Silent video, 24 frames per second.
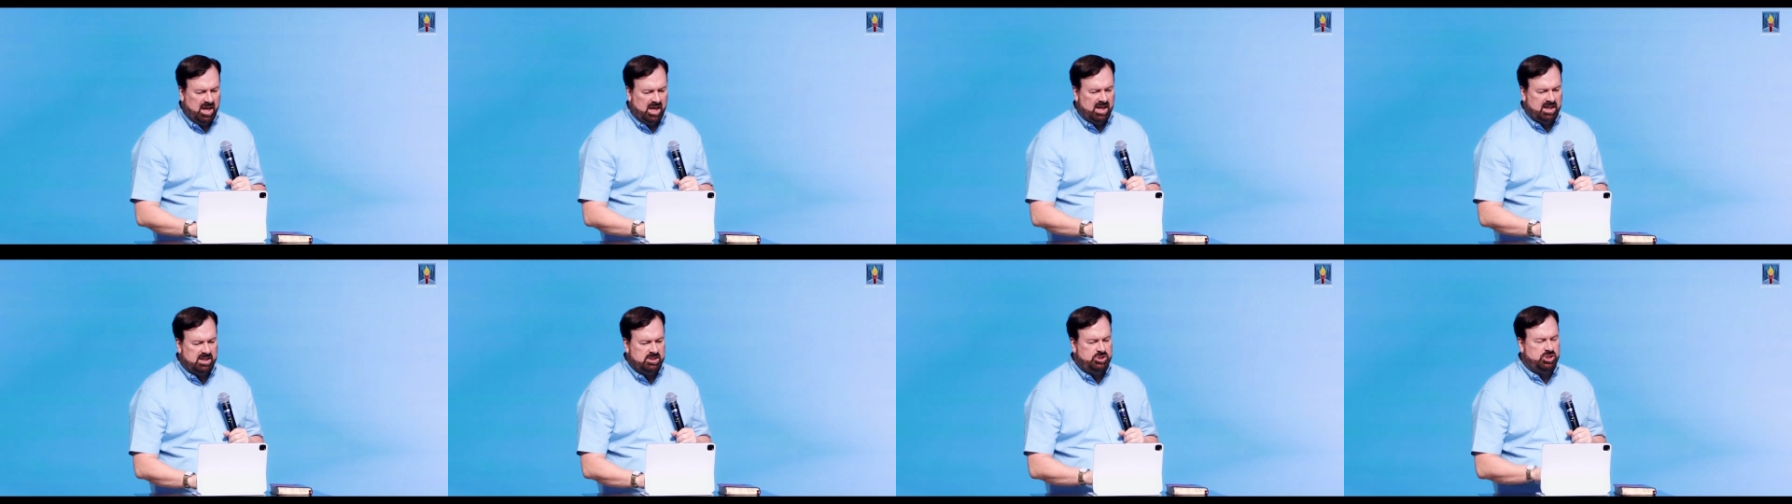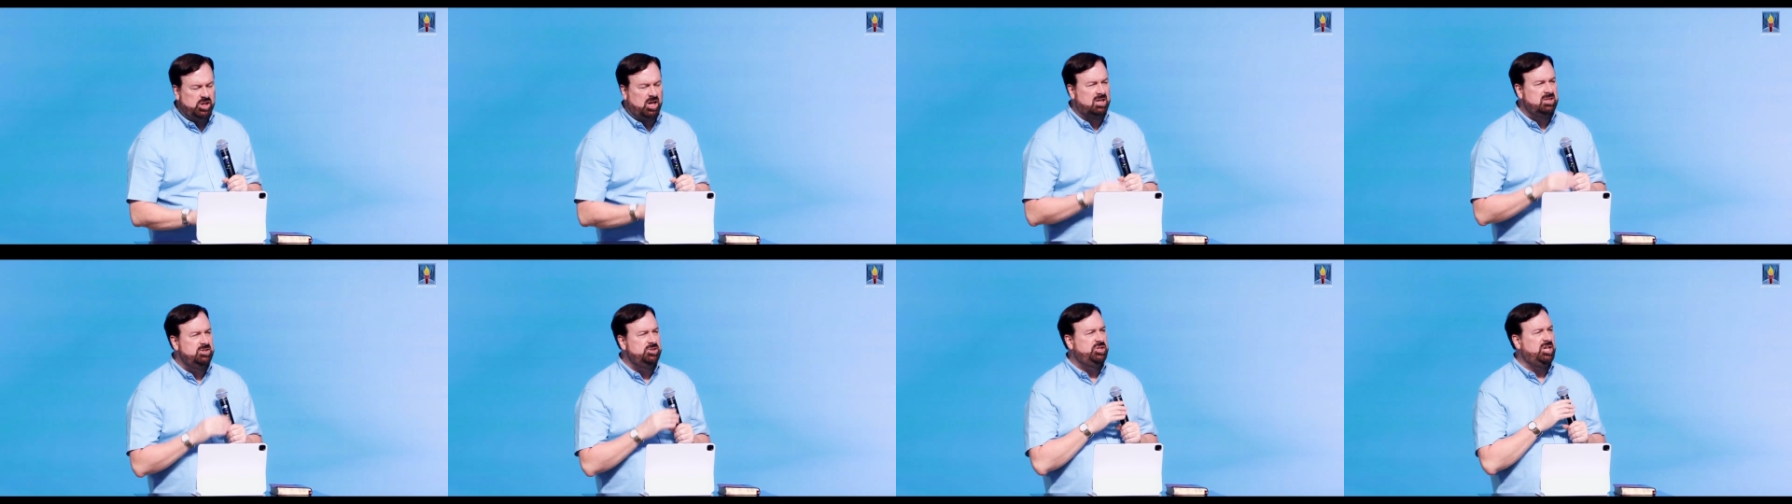In
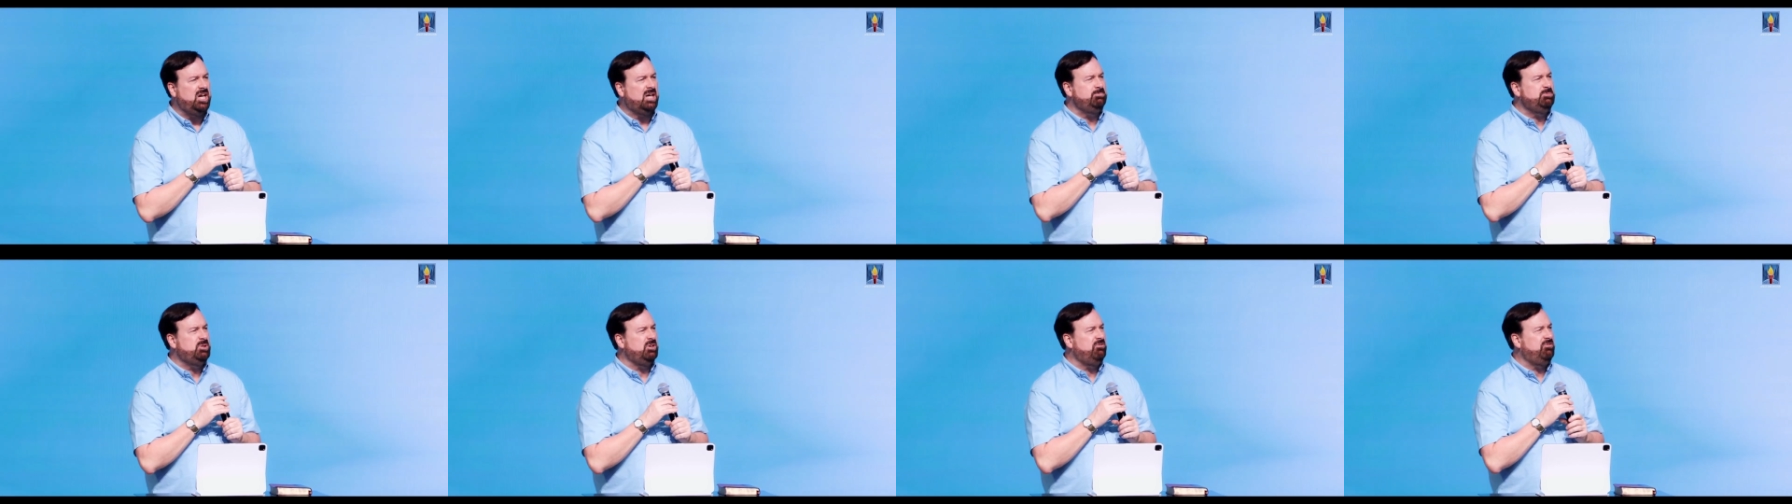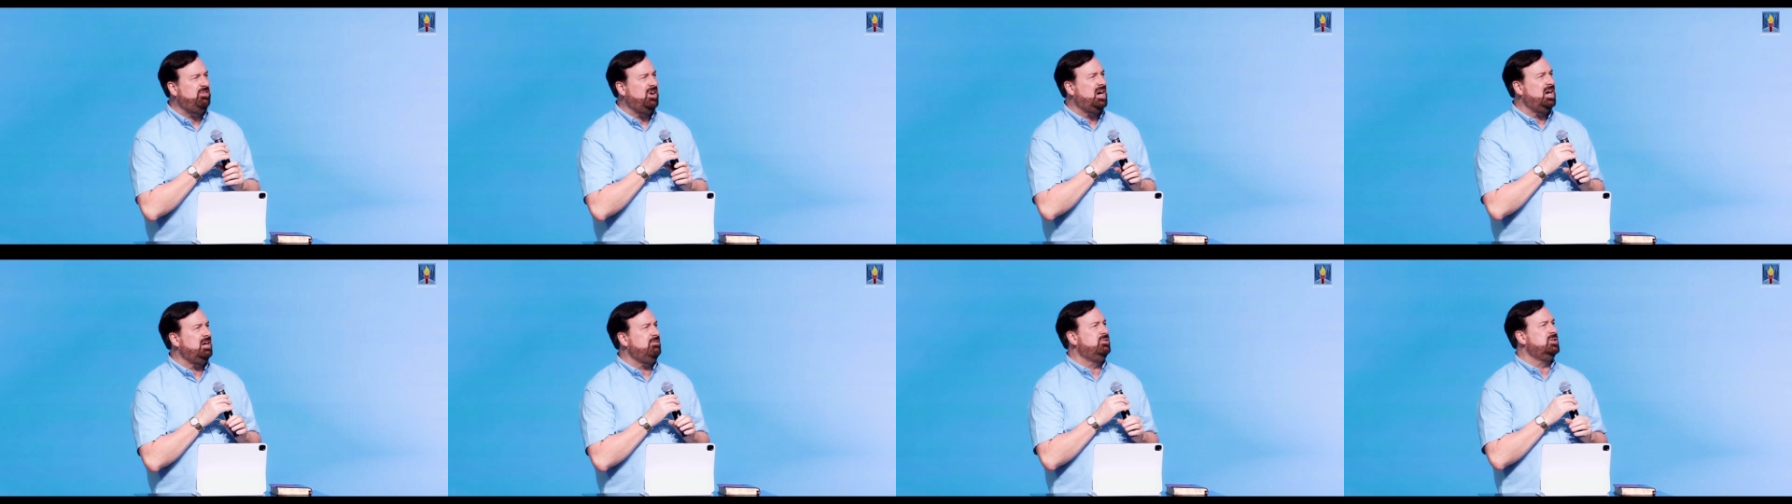John chapter
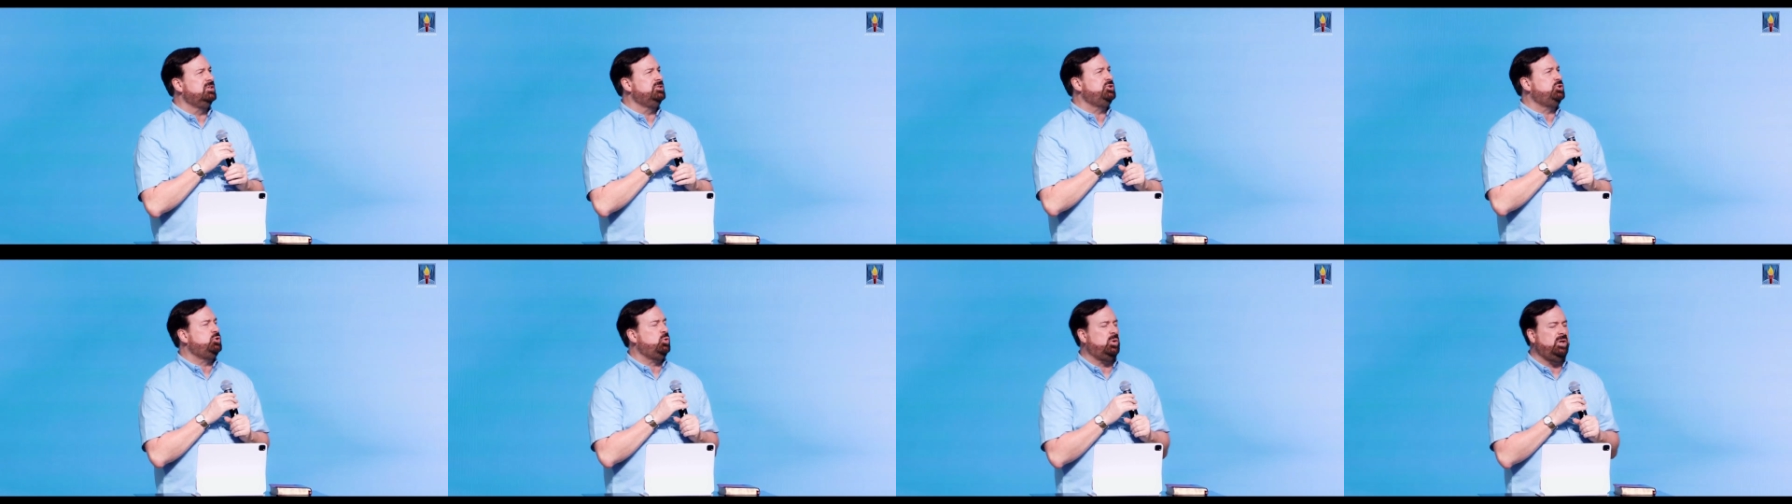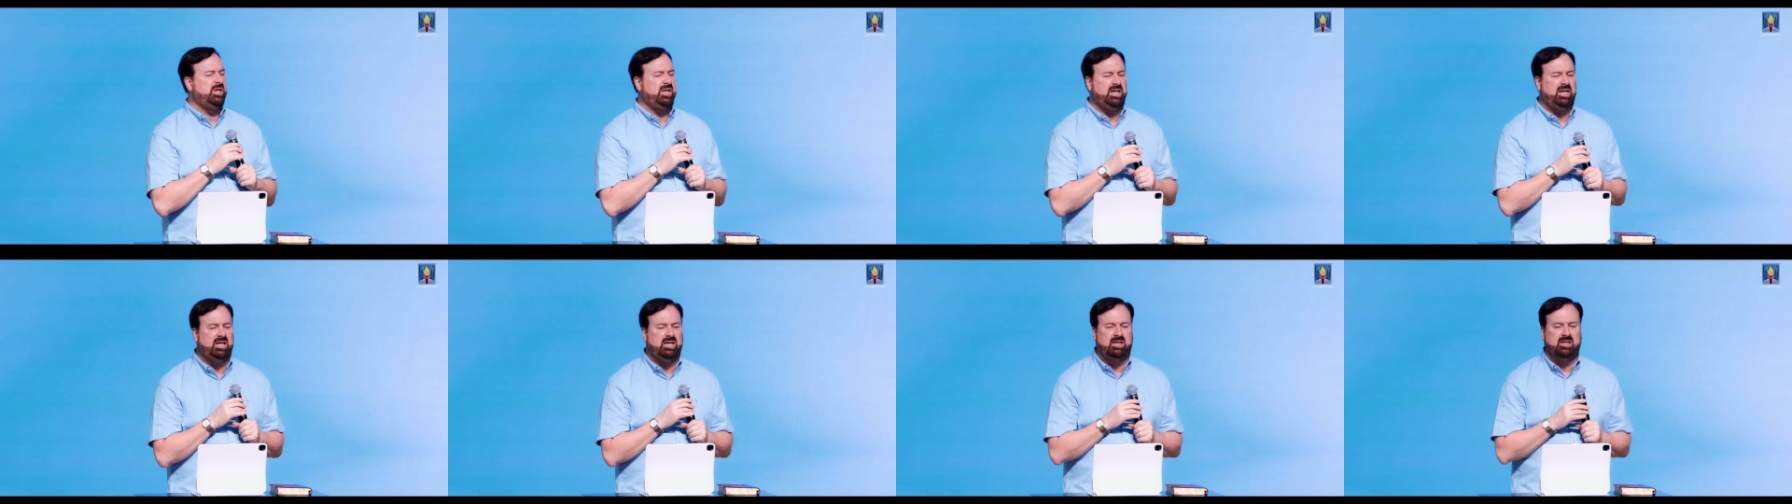5, verse
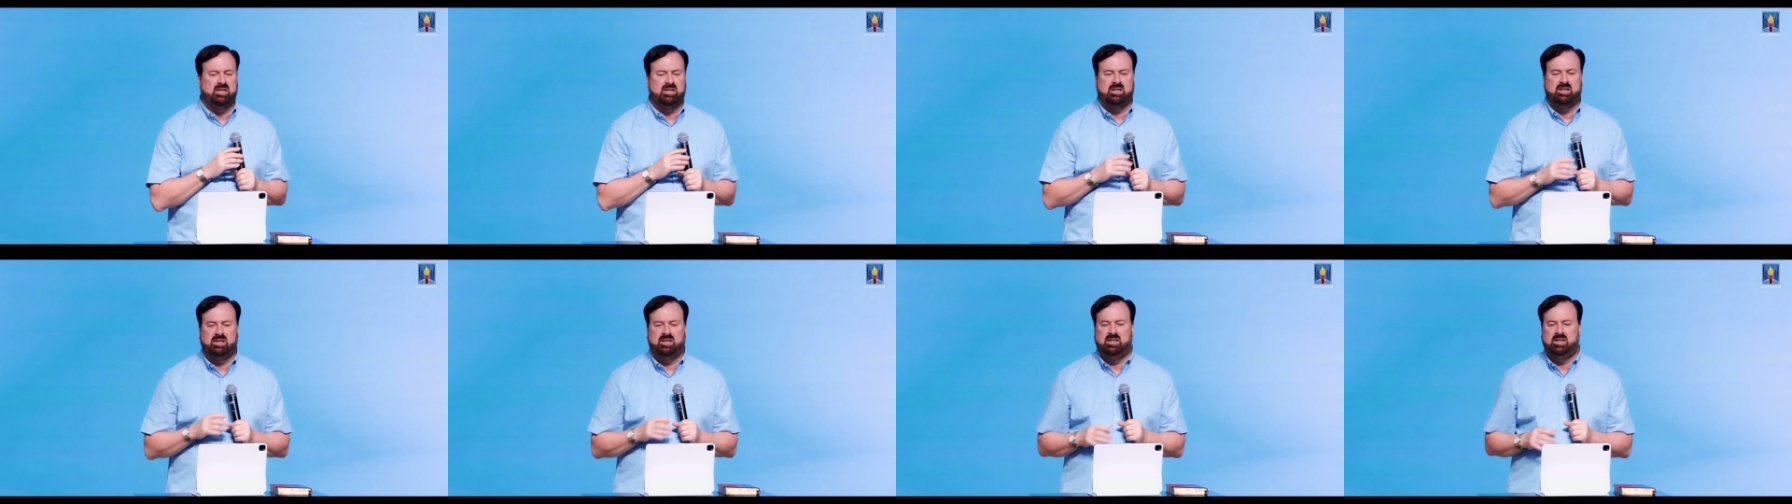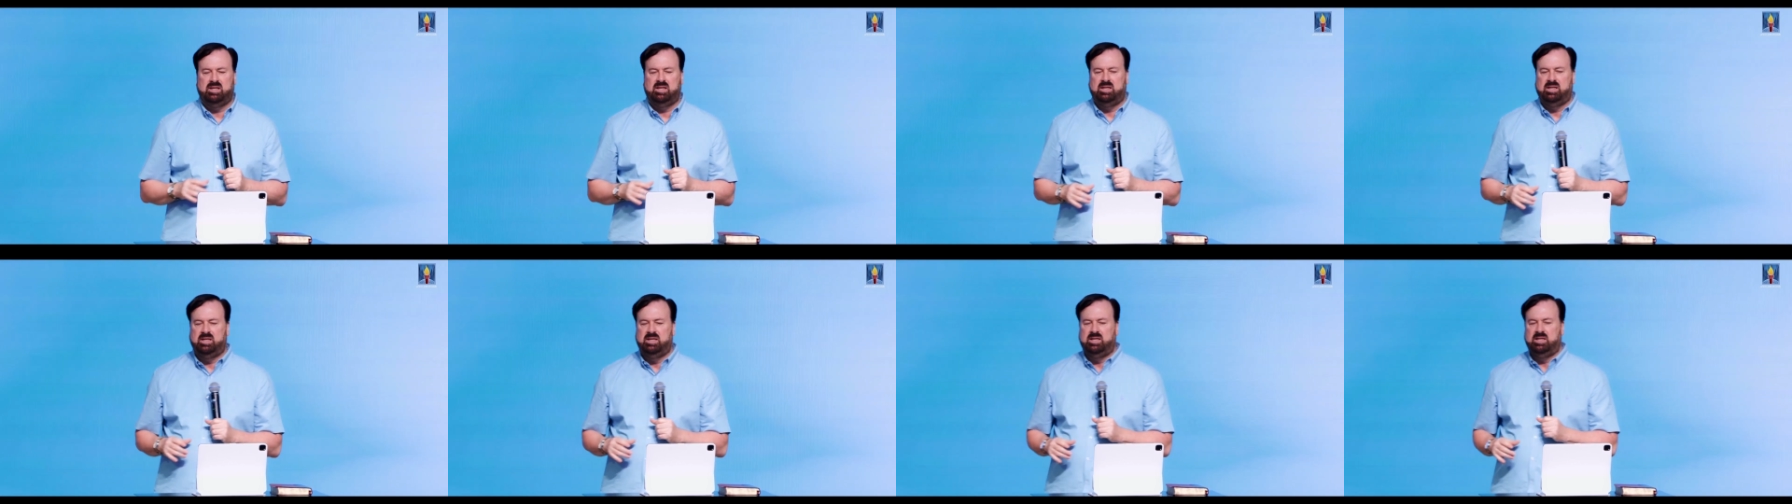20,
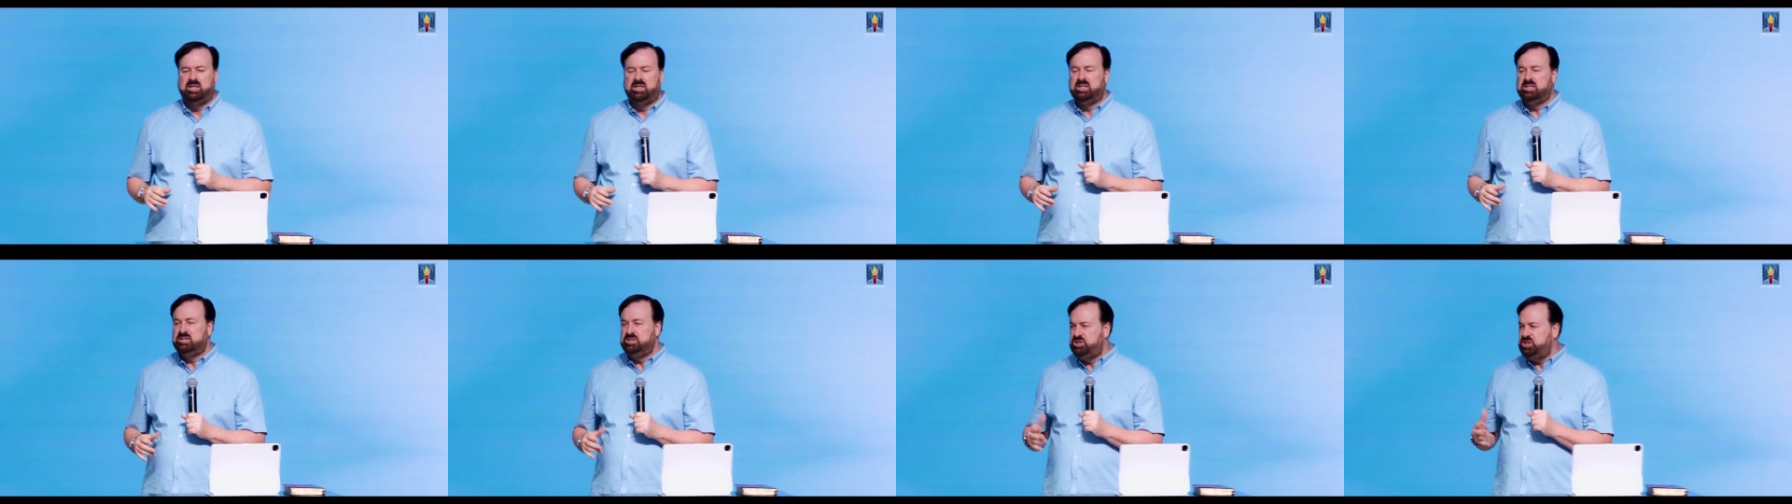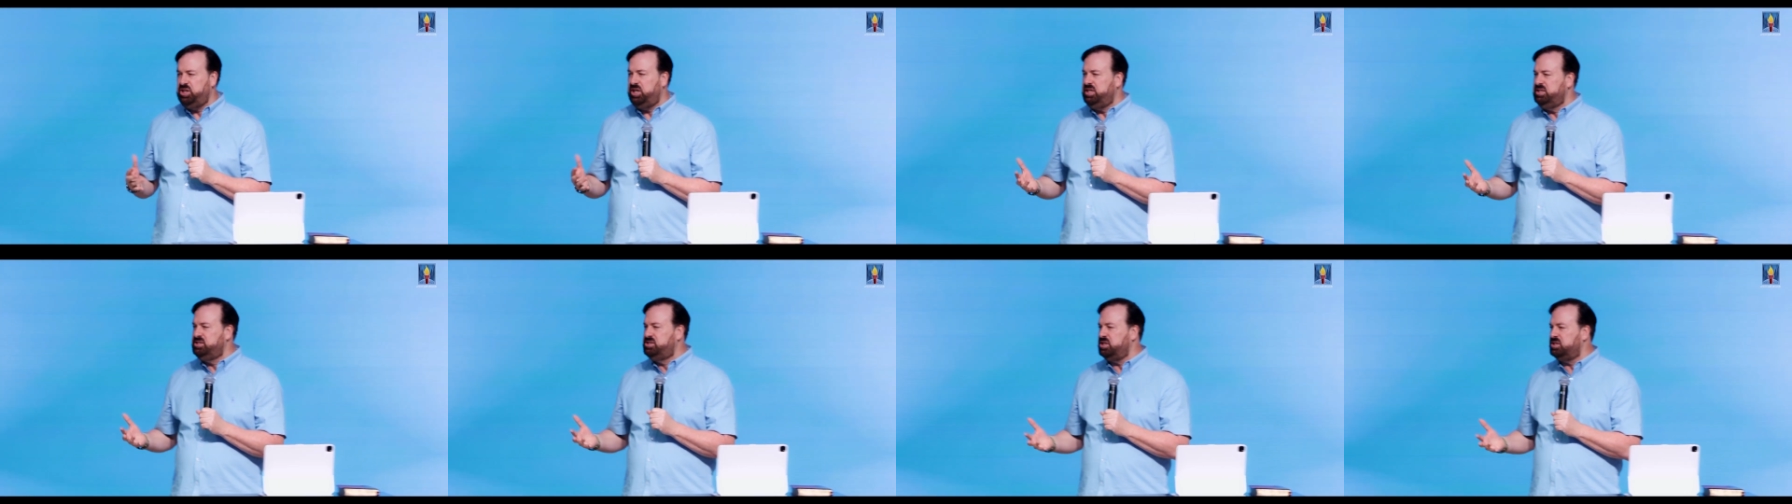
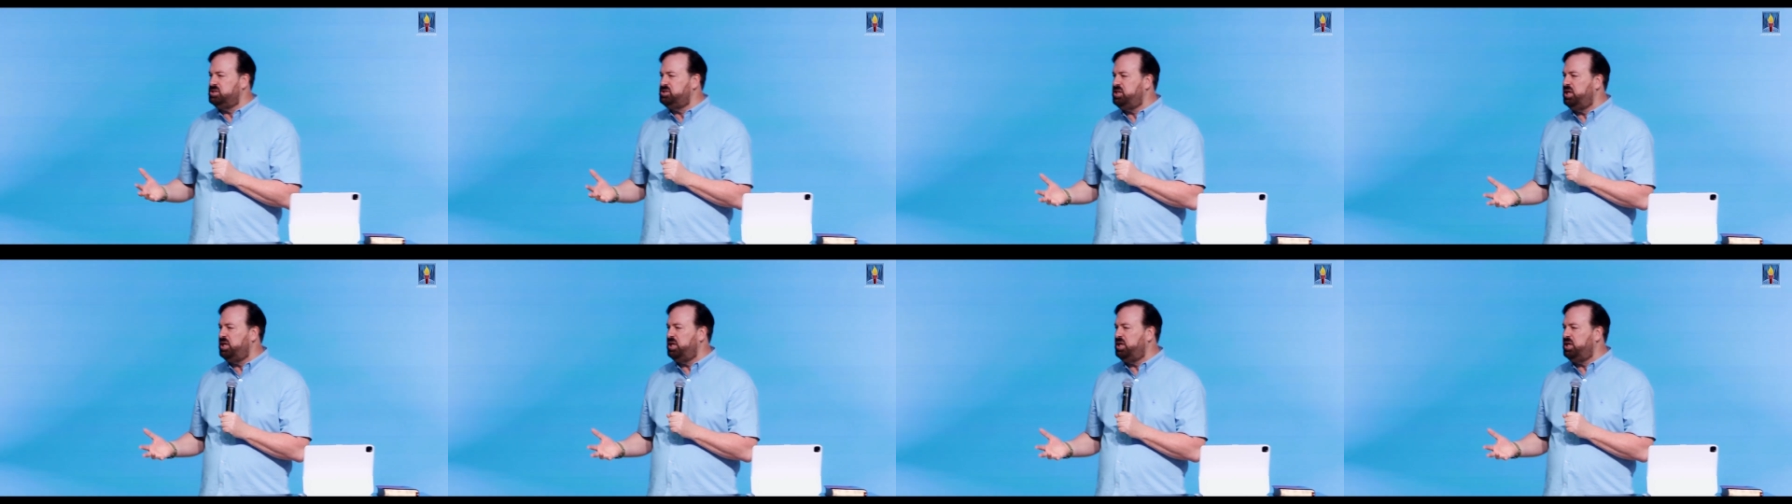Jesus